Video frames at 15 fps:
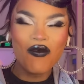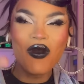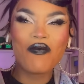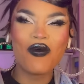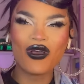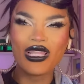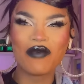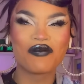will
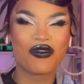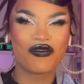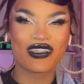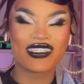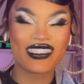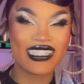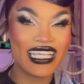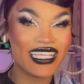pull up the
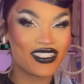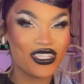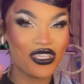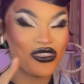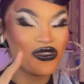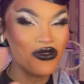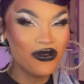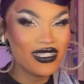receipts.
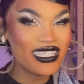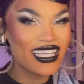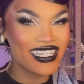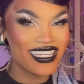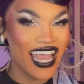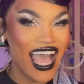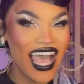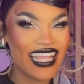You
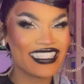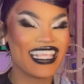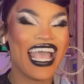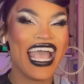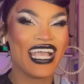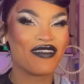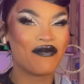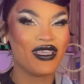did not
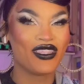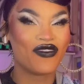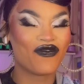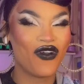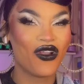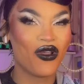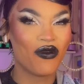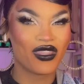tag me in the
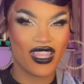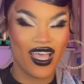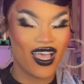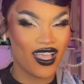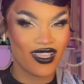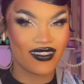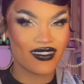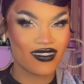photo with
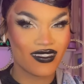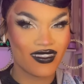us.